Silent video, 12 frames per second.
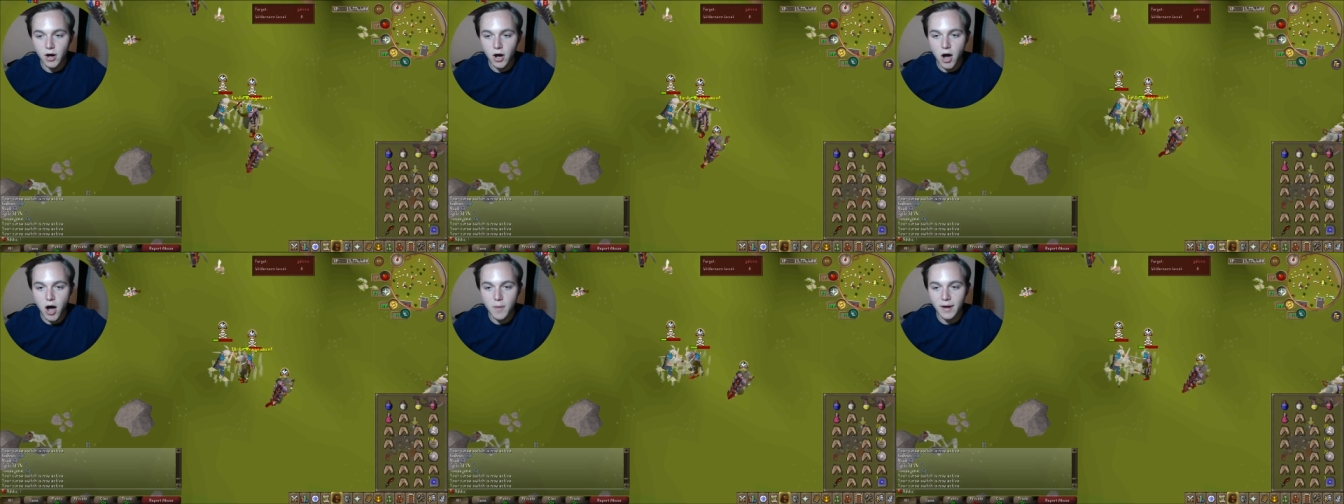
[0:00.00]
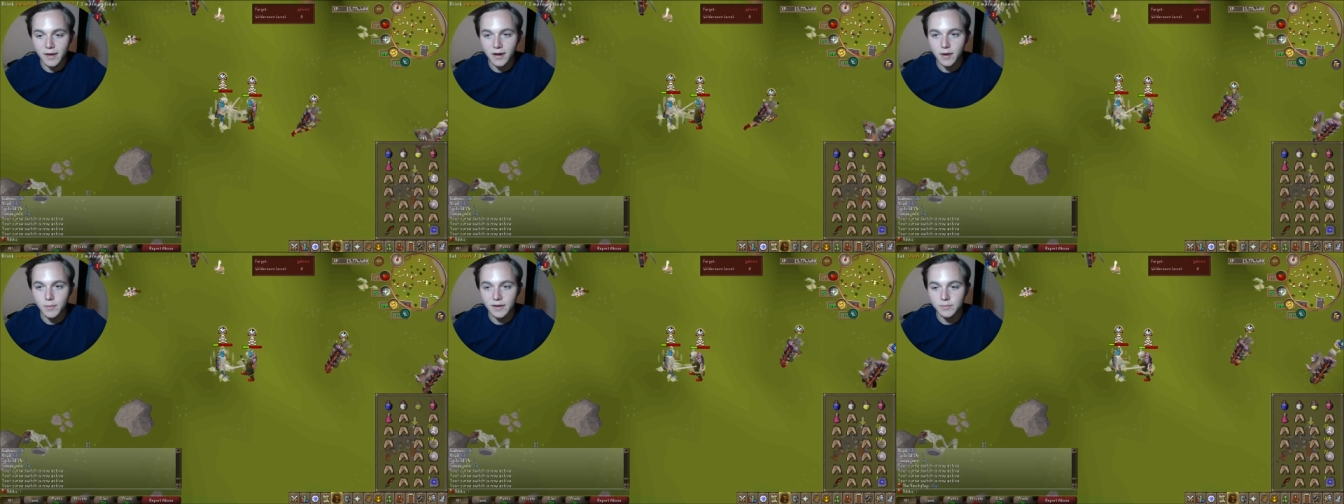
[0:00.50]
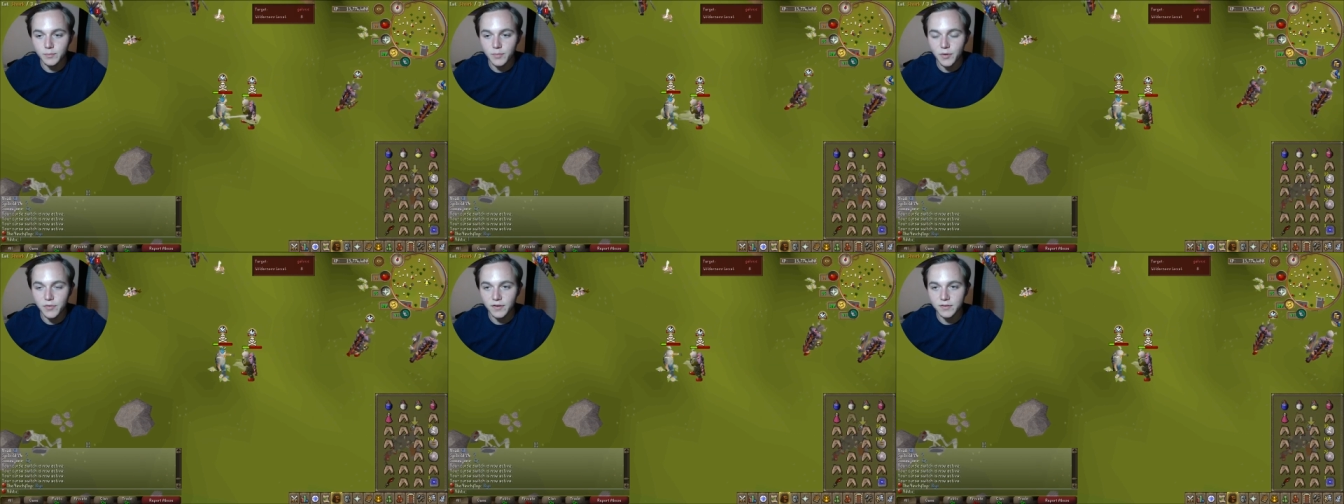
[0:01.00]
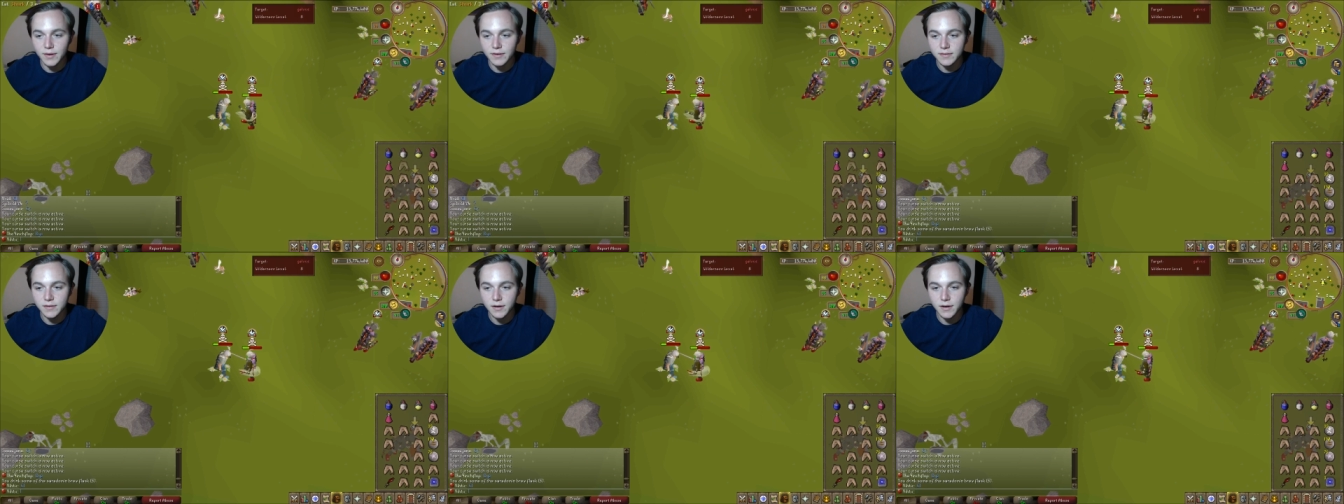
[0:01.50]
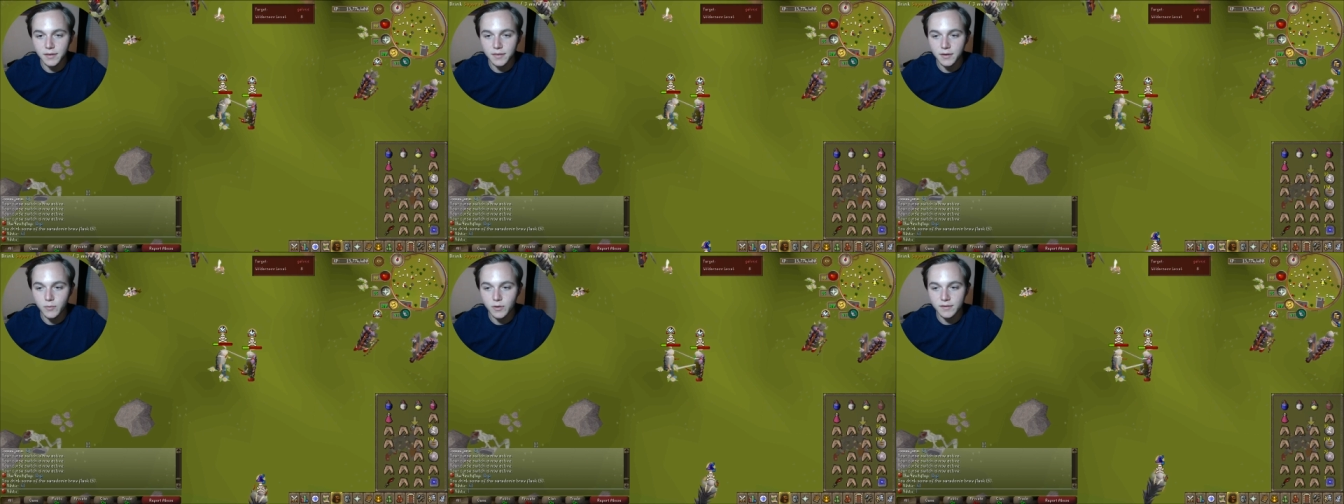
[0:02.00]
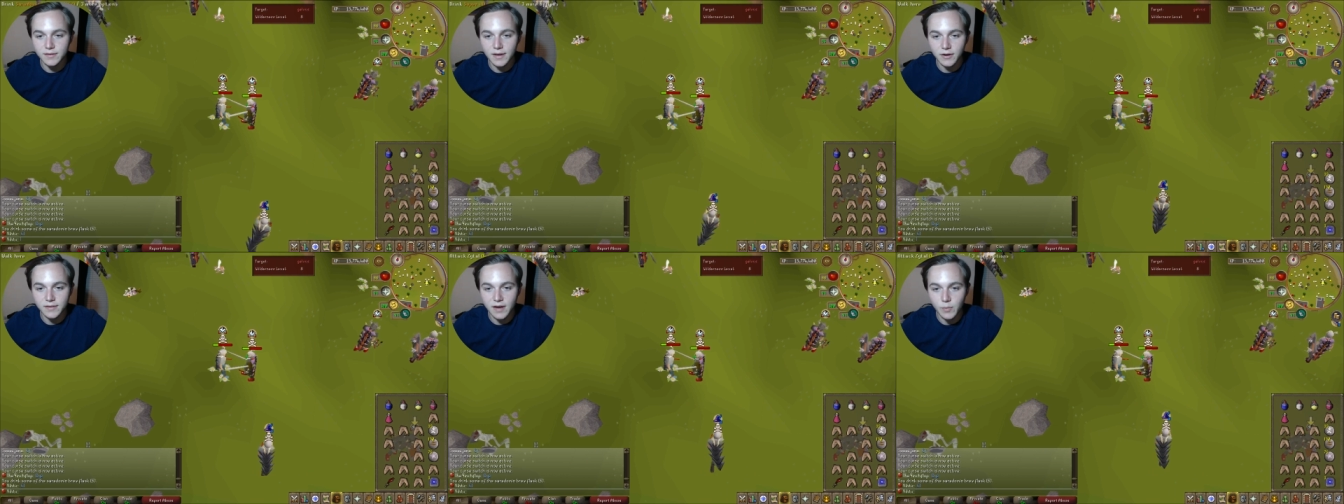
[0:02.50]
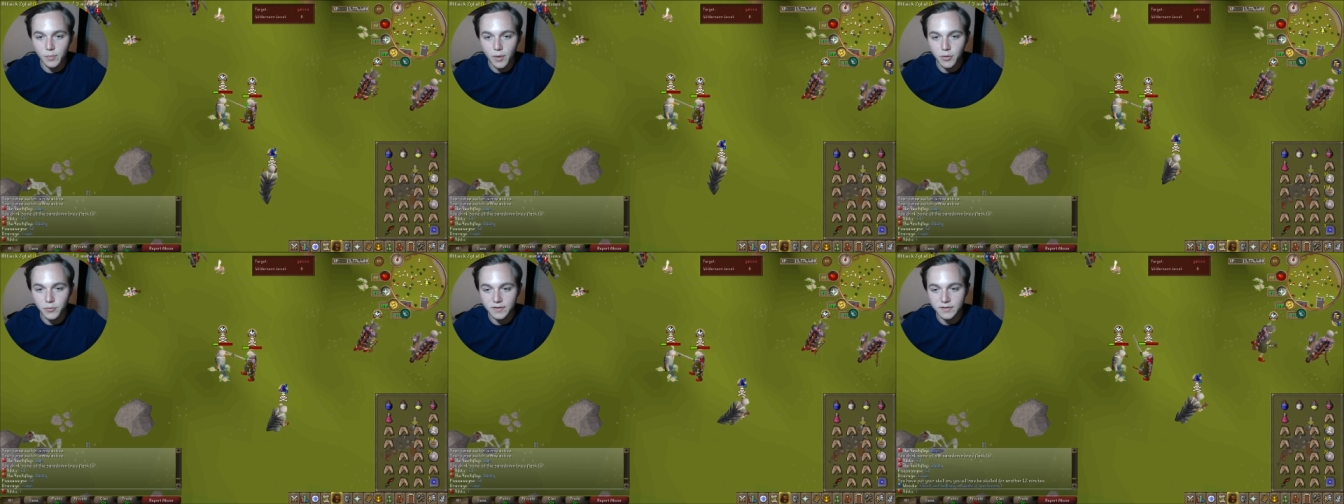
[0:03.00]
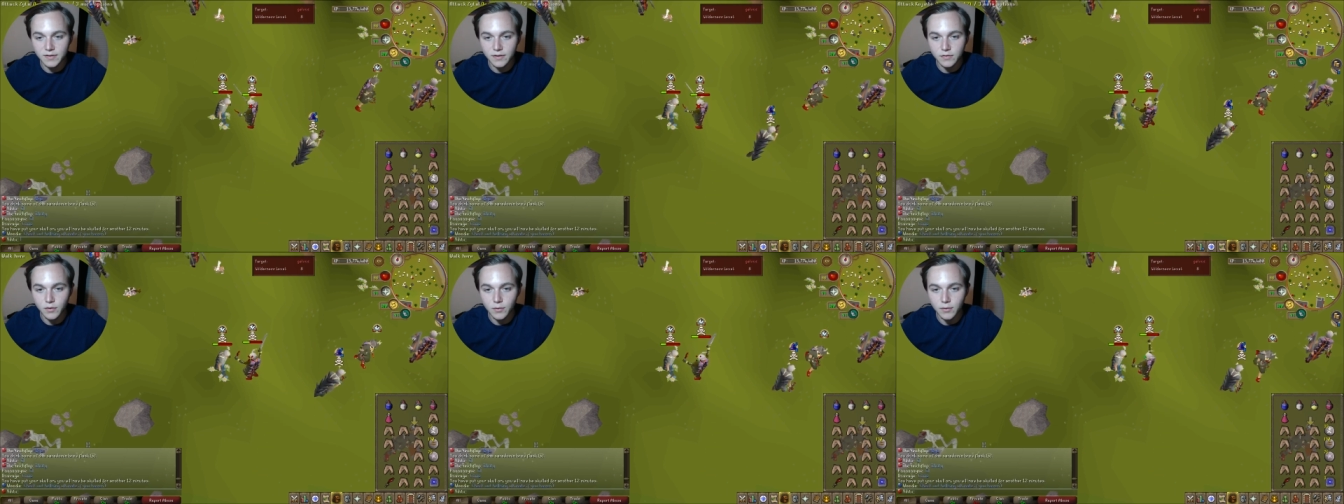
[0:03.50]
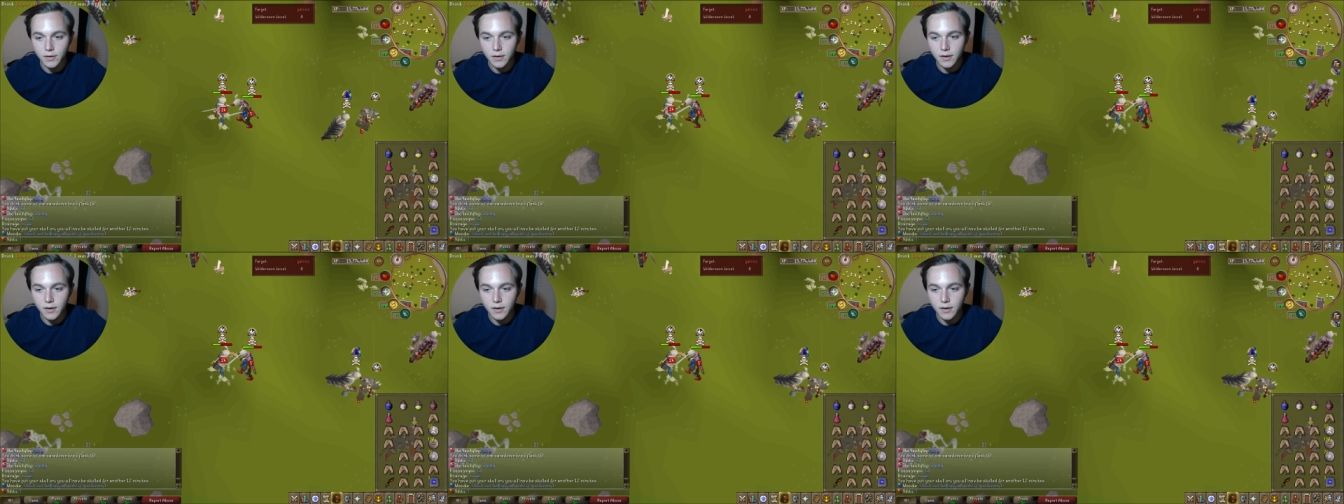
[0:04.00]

Oh my god, my both of our specs didn't hit anything. What a scary time. We both risked it too.